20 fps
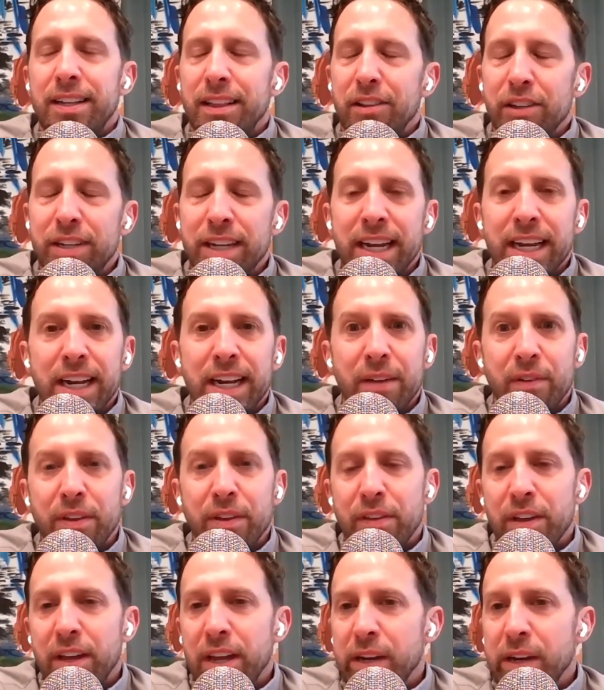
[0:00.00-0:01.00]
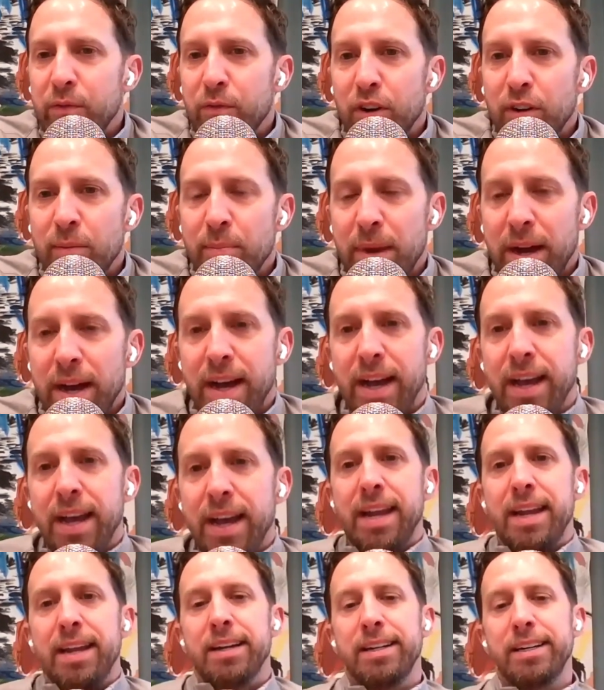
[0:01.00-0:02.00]
looking at everything from
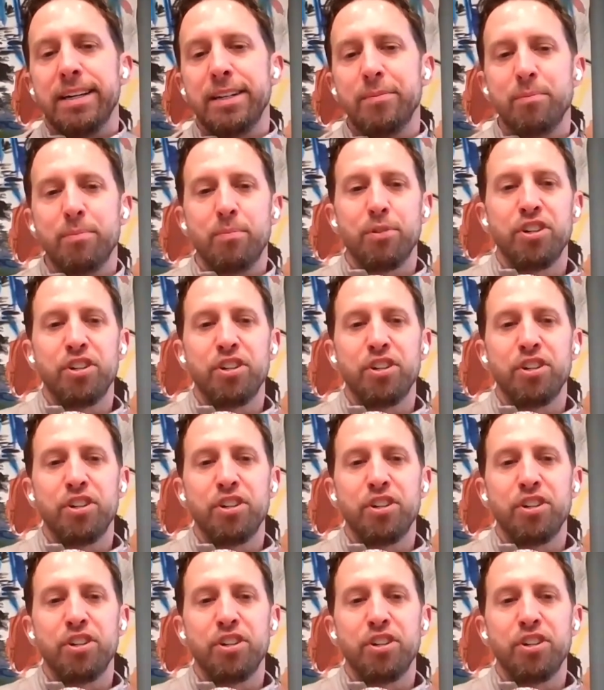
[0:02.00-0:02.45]
my um,